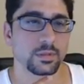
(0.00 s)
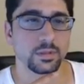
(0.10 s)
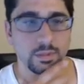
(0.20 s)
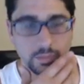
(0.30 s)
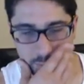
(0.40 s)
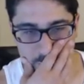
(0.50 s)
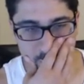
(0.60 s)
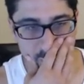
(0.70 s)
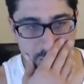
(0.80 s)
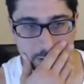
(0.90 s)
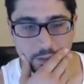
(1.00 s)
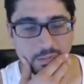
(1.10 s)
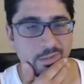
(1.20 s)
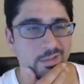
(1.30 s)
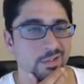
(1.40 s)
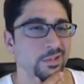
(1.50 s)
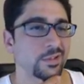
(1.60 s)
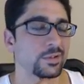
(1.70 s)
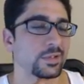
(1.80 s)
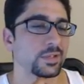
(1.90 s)
I'm second
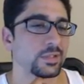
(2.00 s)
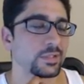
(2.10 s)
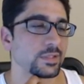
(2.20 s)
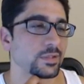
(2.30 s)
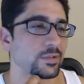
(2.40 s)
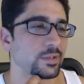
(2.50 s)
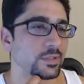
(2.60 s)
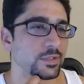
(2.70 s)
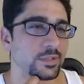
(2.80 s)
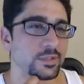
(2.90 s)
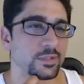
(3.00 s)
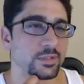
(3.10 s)
now. It's serious.